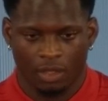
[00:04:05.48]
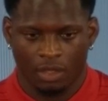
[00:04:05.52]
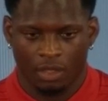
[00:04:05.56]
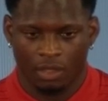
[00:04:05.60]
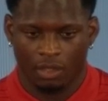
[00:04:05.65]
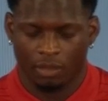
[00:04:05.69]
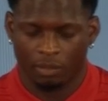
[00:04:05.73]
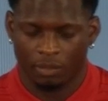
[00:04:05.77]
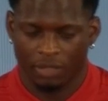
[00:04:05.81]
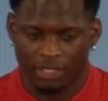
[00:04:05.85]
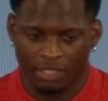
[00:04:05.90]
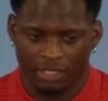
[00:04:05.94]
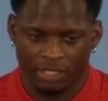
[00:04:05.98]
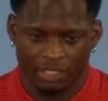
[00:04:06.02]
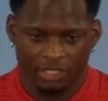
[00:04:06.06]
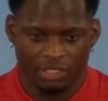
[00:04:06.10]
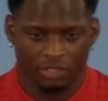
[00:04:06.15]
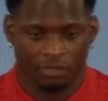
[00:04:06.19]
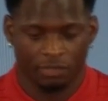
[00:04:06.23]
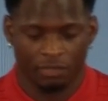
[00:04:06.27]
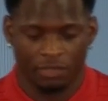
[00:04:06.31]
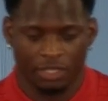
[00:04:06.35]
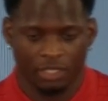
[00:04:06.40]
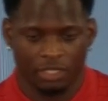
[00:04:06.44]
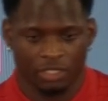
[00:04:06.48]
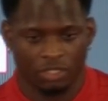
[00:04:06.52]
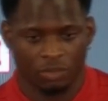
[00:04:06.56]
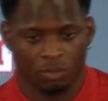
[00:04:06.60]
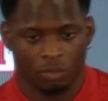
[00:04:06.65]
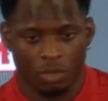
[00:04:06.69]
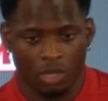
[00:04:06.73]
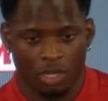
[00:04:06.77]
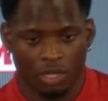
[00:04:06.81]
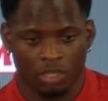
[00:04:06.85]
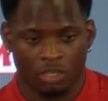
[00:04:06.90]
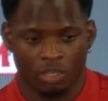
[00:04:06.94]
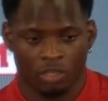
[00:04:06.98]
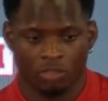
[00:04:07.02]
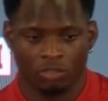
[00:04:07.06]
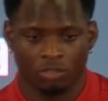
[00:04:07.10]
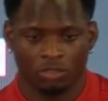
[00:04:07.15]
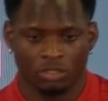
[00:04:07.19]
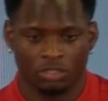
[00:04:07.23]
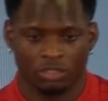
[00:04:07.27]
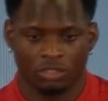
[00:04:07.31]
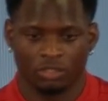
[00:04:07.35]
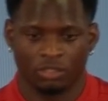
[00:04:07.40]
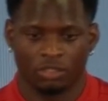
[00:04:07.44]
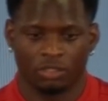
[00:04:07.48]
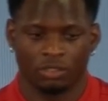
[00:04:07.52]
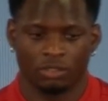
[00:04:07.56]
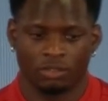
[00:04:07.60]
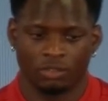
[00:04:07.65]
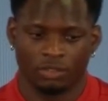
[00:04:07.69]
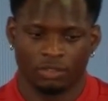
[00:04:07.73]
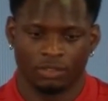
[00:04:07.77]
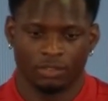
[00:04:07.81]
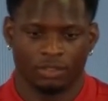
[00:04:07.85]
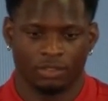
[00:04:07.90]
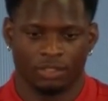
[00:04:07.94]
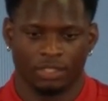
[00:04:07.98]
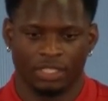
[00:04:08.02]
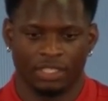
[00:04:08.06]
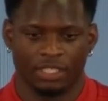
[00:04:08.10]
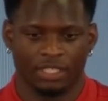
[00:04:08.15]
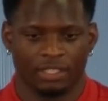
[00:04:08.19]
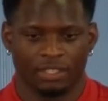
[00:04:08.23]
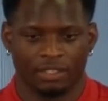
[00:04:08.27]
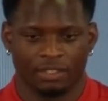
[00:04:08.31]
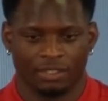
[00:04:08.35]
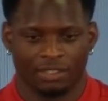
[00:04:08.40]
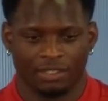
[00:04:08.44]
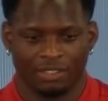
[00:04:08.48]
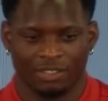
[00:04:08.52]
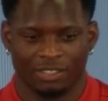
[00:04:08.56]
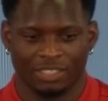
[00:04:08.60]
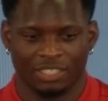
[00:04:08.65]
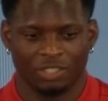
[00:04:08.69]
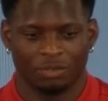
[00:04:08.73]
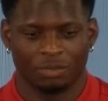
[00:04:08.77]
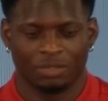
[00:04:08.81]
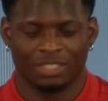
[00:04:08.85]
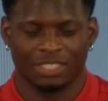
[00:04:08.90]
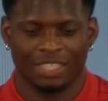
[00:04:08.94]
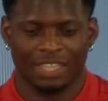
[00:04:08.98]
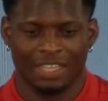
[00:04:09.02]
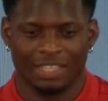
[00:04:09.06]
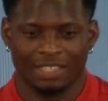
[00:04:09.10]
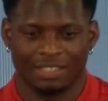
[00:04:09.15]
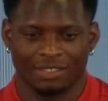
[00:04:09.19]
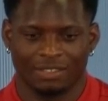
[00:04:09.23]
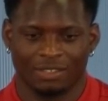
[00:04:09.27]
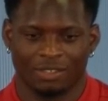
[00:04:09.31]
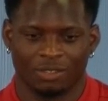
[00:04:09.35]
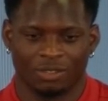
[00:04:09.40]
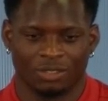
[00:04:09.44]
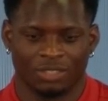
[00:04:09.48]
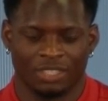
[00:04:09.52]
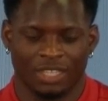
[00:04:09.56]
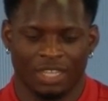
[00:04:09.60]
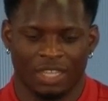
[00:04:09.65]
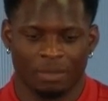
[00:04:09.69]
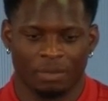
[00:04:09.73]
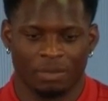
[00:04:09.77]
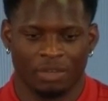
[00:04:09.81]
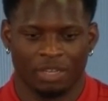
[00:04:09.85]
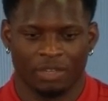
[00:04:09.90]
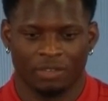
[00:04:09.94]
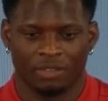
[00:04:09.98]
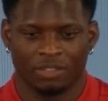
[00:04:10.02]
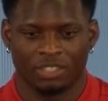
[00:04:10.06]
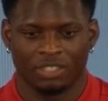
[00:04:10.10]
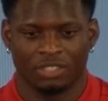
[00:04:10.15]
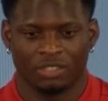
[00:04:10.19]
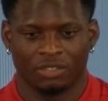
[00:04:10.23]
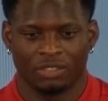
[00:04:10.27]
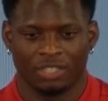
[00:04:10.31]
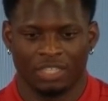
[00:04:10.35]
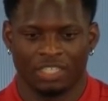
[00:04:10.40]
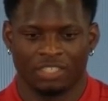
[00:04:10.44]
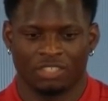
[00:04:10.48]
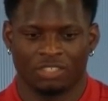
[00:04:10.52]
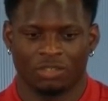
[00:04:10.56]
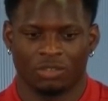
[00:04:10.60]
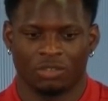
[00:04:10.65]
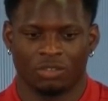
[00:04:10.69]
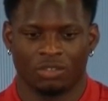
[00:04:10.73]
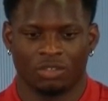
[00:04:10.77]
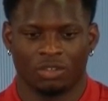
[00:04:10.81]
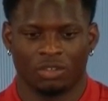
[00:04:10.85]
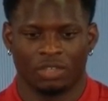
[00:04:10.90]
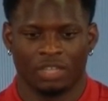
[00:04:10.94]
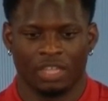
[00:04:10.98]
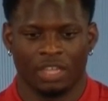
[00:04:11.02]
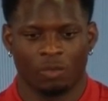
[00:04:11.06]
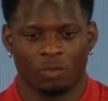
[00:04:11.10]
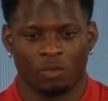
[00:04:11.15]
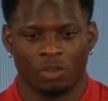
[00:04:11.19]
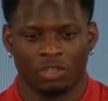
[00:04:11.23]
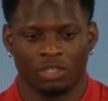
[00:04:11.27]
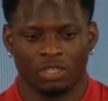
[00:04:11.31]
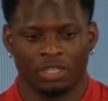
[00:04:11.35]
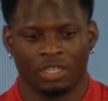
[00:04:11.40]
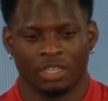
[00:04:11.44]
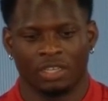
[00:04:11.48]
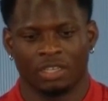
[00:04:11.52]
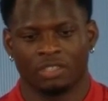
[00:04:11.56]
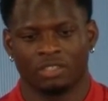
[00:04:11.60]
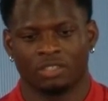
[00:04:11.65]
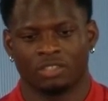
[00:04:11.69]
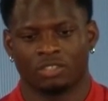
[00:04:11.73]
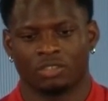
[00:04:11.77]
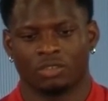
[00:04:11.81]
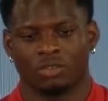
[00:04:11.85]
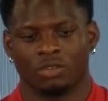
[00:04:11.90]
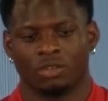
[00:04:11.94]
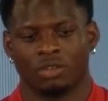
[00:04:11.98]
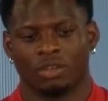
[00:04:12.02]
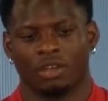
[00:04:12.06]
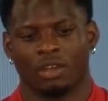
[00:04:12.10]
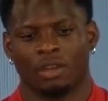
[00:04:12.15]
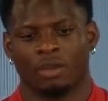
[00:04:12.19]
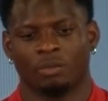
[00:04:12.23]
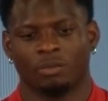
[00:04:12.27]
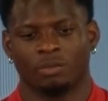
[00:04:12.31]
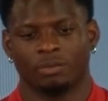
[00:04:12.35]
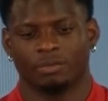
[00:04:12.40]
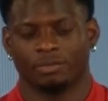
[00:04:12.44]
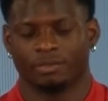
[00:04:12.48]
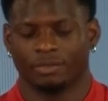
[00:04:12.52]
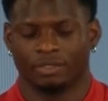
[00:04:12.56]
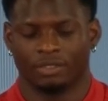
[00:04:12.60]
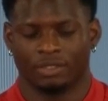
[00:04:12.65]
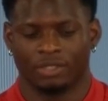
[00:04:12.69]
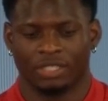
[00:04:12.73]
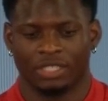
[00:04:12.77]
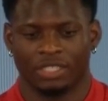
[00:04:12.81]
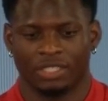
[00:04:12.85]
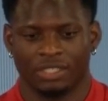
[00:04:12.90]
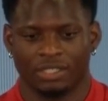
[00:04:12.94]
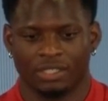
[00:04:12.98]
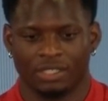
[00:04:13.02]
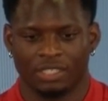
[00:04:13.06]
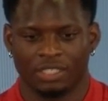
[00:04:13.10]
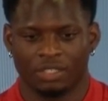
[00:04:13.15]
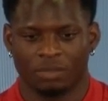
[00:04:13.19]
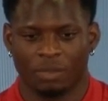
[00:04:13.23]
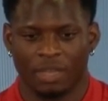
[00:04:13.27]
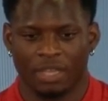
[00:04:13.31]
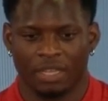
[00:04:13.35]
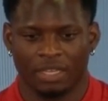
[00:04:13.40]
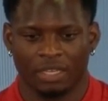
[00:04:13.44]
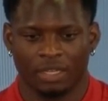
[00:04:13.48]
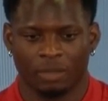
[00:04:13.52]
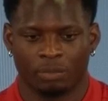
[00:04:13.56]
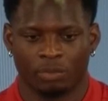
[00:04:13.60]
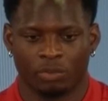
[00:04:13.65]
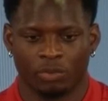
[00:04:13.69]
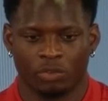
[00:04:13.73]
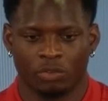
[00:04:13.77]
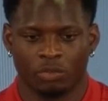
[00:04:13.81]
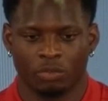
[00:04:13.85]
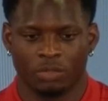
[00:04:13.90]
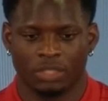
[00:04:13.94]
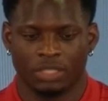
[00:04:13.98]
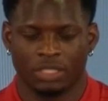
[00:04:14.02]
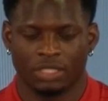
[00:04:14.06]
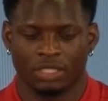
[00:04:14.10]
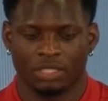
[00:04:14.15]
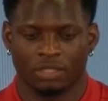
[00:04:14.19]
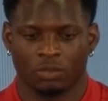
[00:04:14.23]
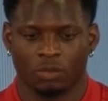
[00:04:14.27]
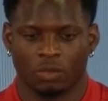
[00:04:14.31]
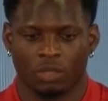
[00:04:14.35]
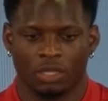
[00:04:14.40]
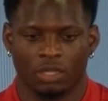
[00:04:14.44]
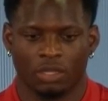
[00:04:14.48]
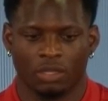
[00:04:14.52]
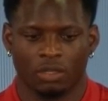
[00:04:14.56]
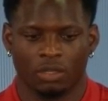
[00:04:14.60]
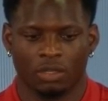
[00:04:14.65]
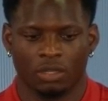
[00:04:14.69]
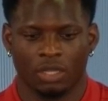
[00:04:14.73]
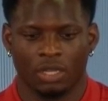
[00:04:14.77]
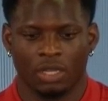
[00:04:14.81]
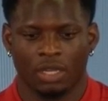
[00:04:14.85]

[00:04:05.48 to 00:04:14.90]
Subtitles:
I mean, he's a very smart coach. You know, he's beside Coach Saban every single day, so, you know, they work together. So, he's making improvements as well.